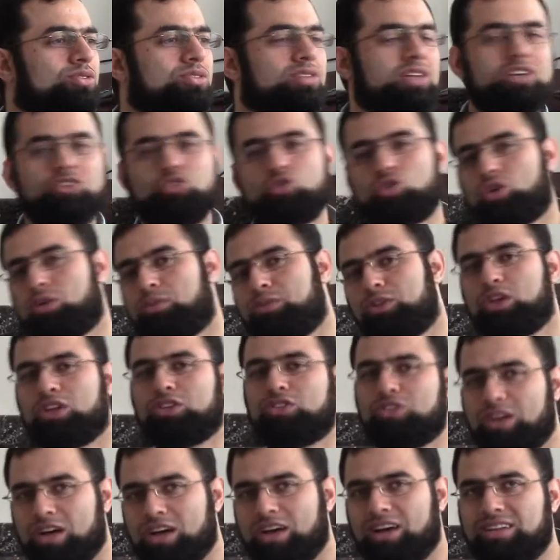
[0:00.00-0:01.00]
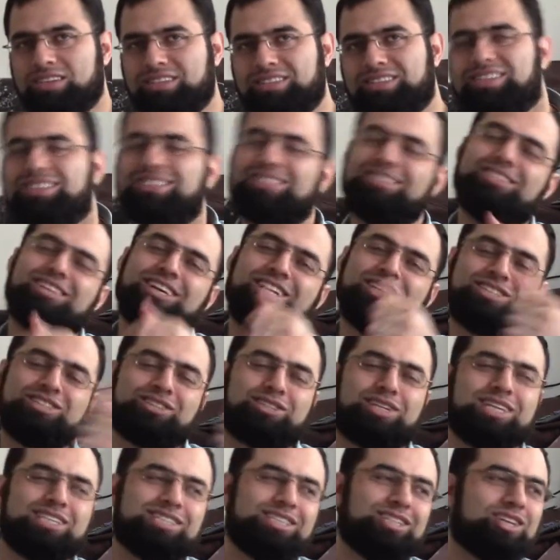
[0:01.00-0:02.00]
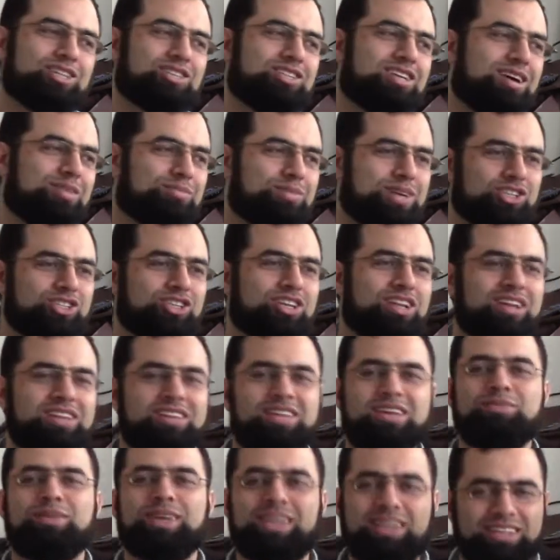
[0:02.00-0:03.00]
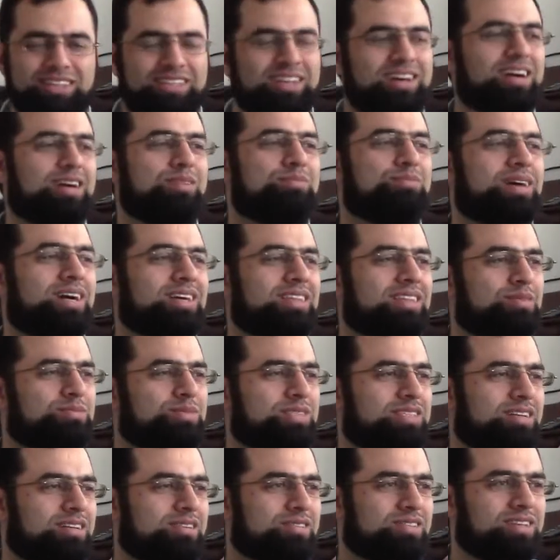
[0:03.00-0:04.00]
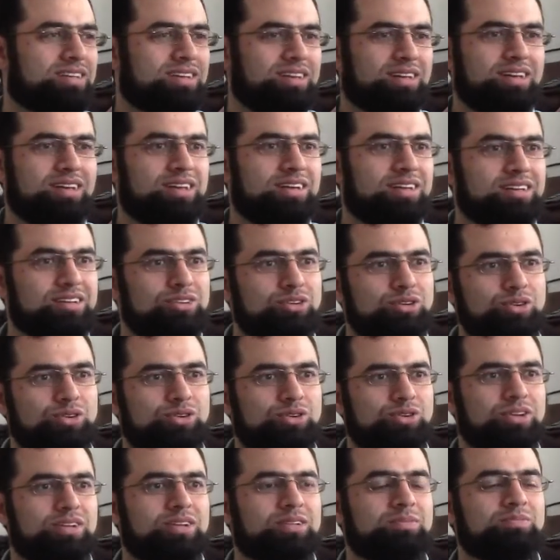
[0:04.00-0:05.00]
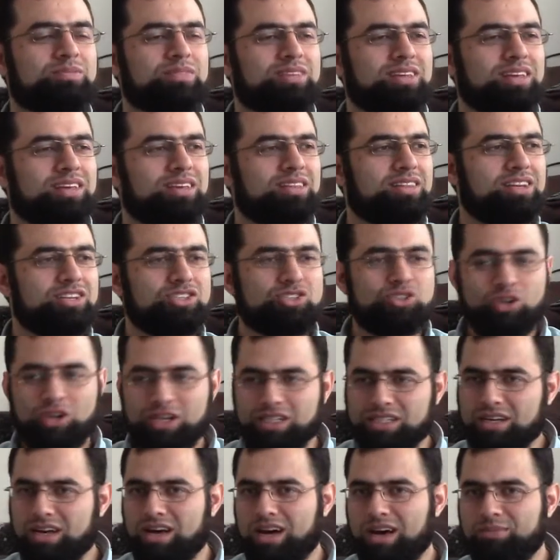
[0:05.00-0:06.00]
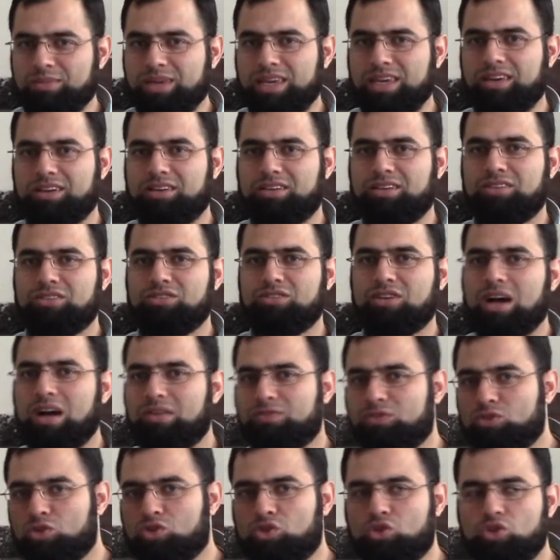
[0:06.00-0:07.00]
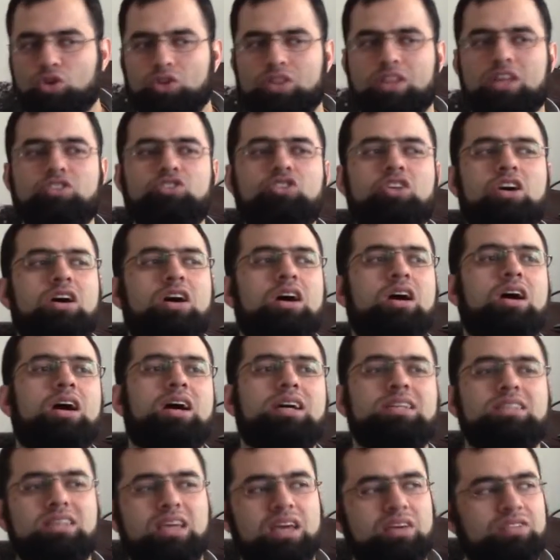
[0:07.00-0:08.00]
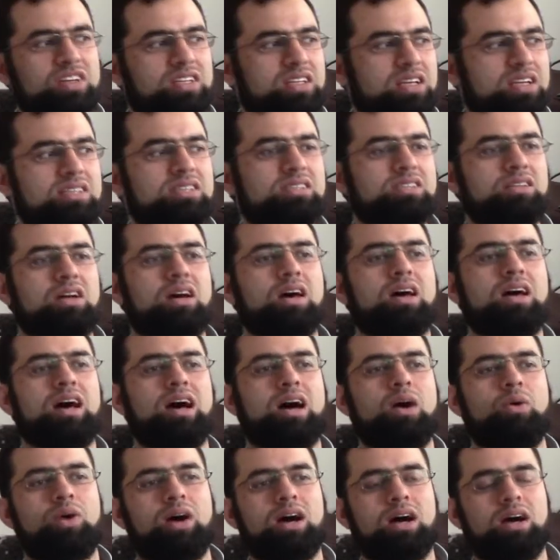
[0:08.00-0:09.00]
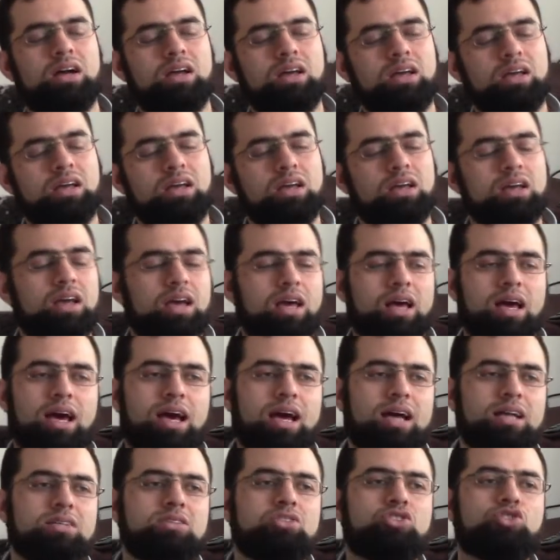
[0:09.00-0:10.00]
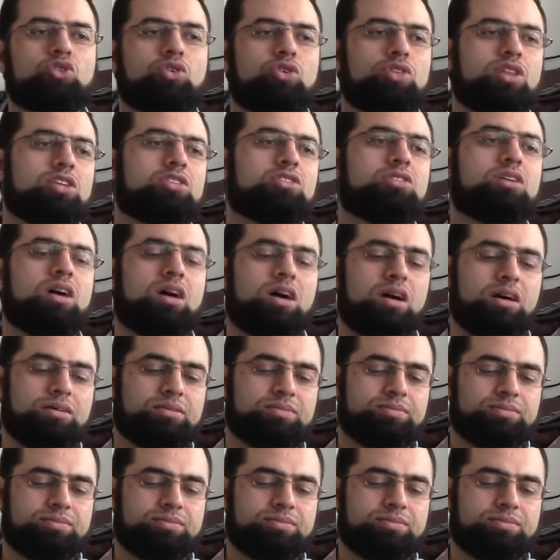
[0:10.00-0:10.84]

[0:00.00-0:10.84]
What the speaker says: They drop the dad, they stress the ta. MashaAllah, they make idgham by themselves. No, there's no idgham here. You have to show the dad, give it its rakhawa, and show the ta.